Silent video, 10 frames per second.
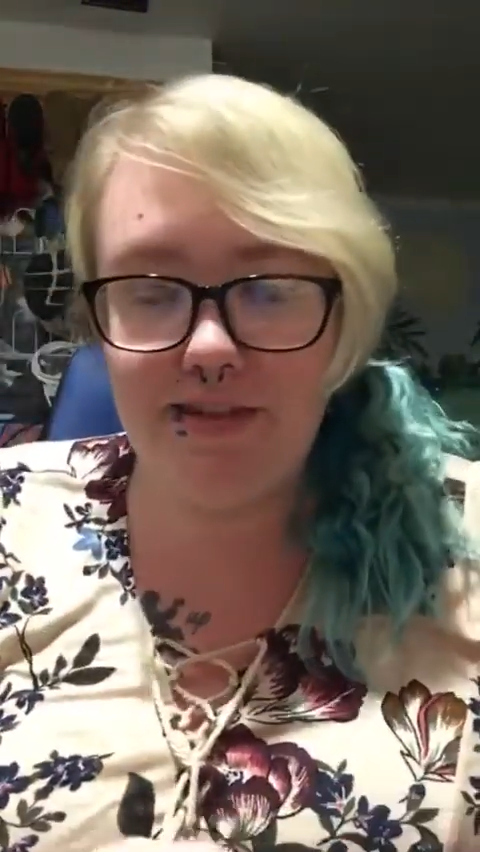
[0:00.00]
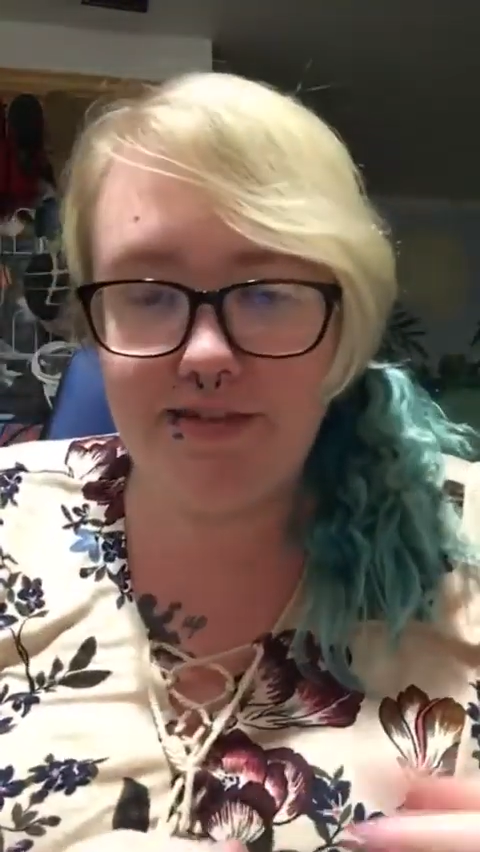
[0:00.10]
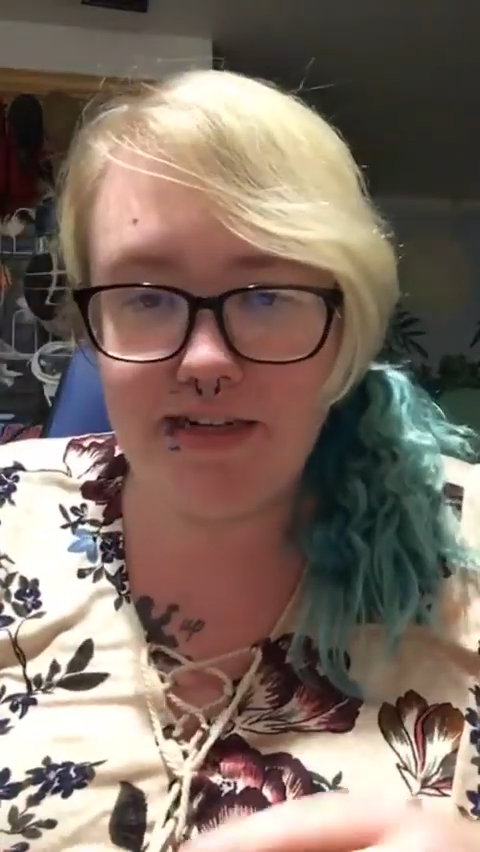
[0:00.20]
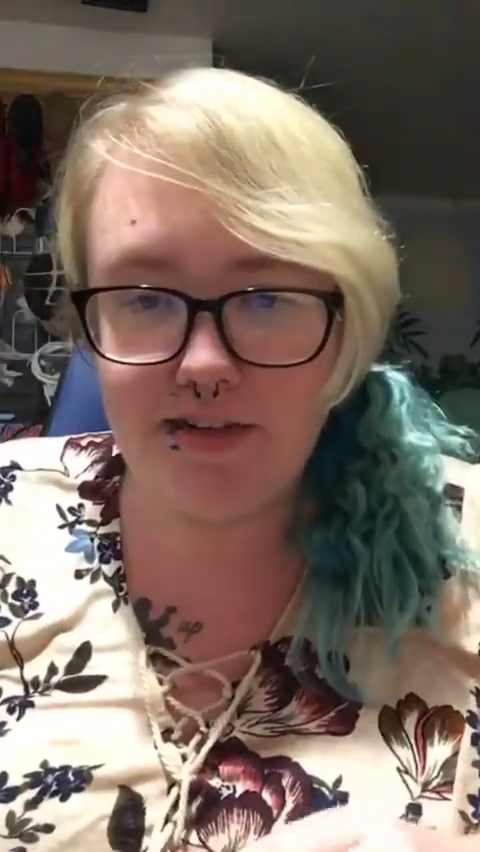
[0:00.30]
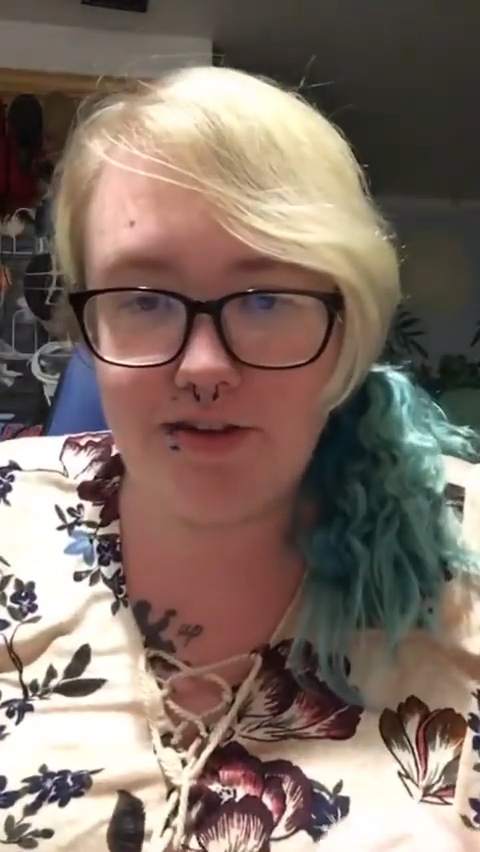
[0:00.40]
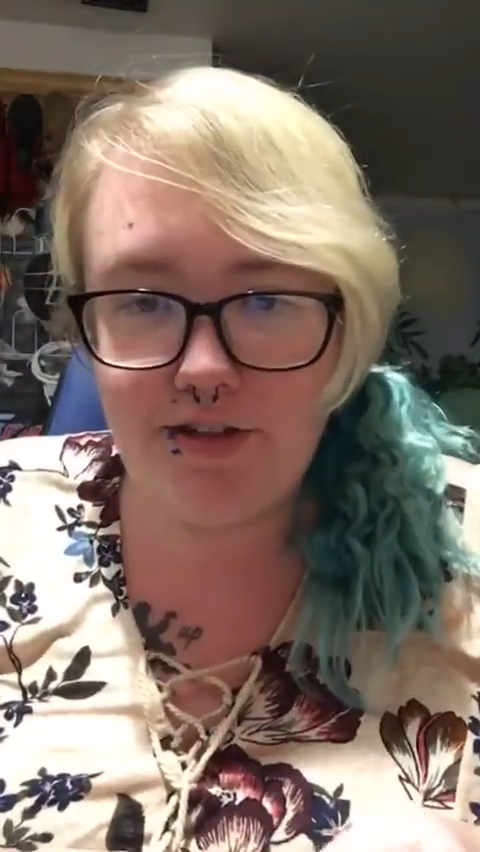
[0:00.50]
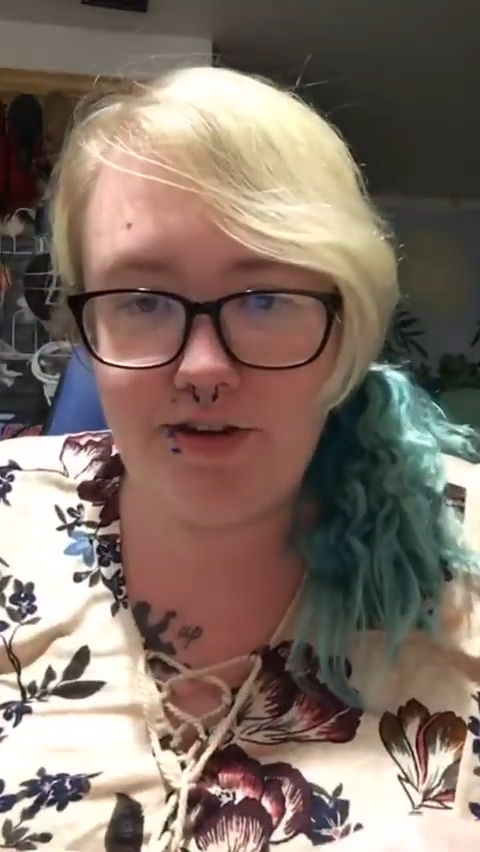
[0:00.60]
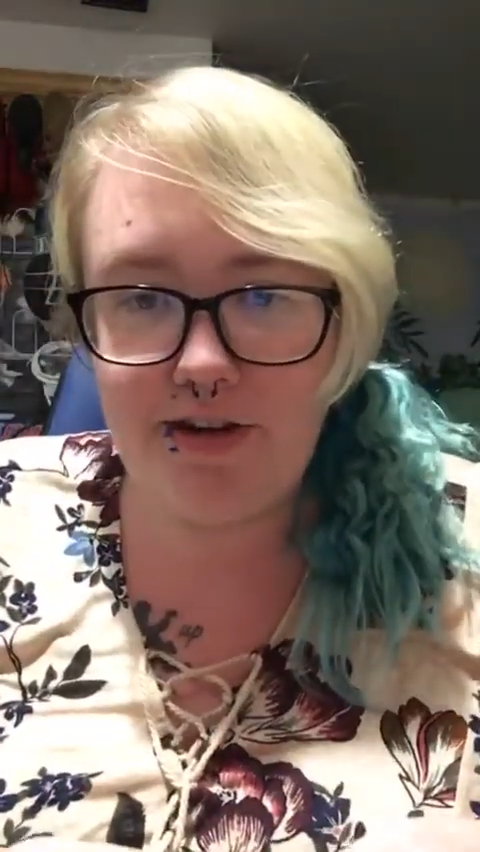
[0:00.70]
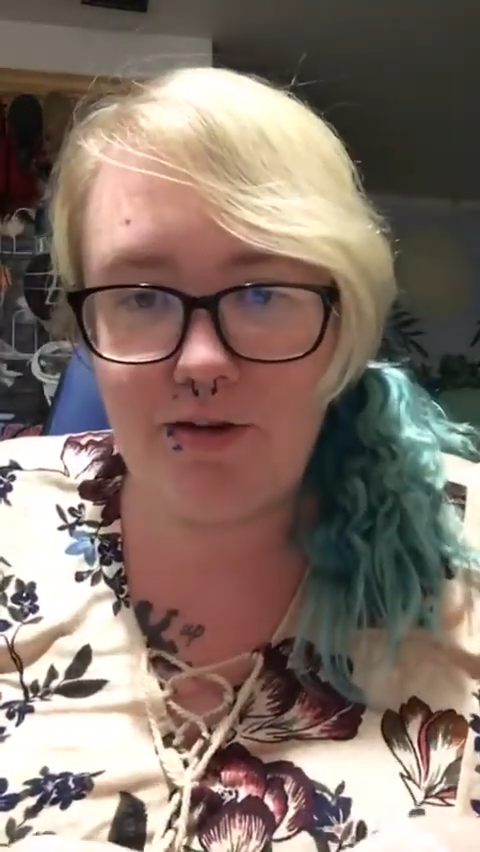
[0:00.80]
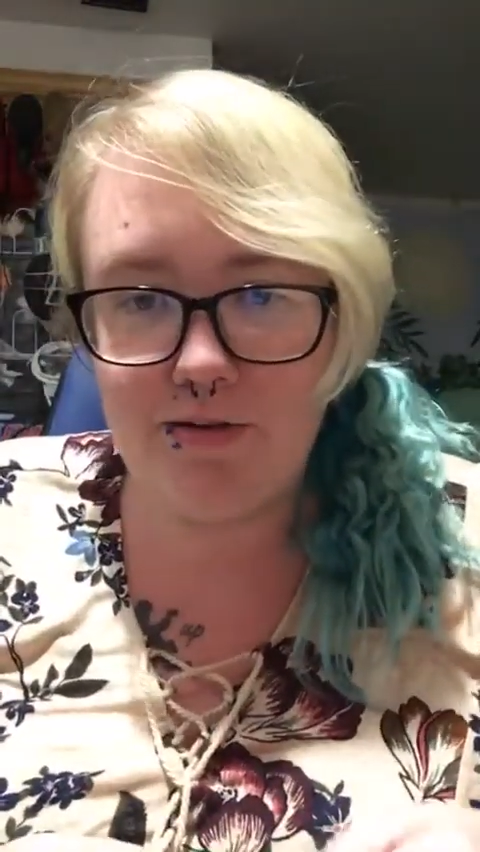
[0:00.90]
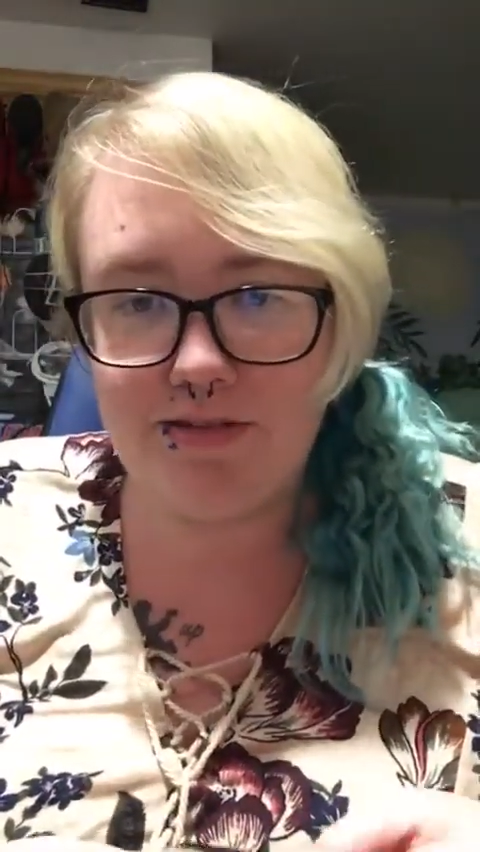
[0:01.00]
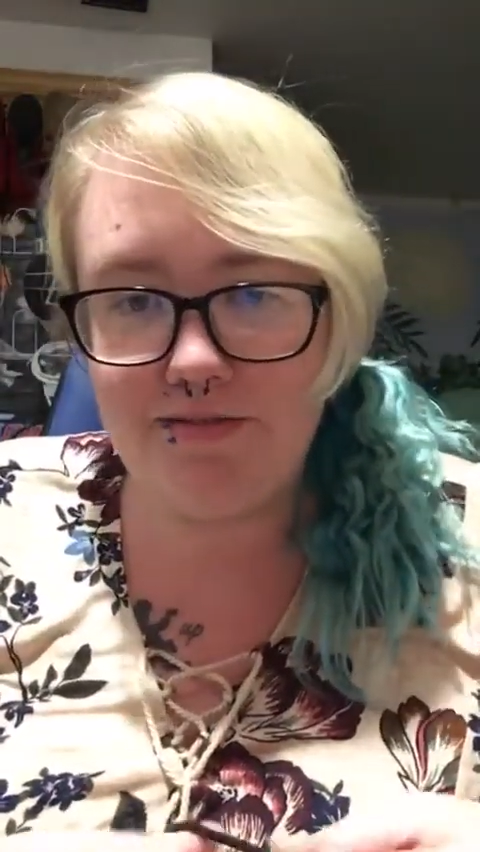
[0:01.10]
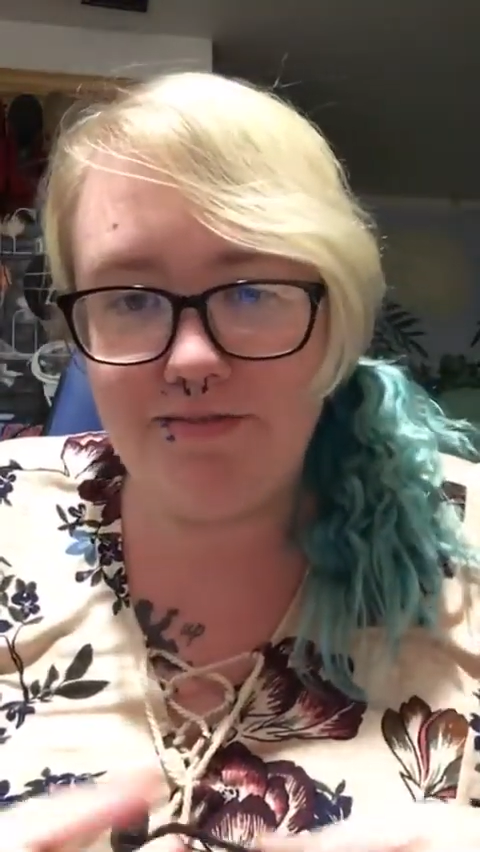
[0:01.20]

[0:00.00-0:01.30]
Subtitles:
Download 30 wholesome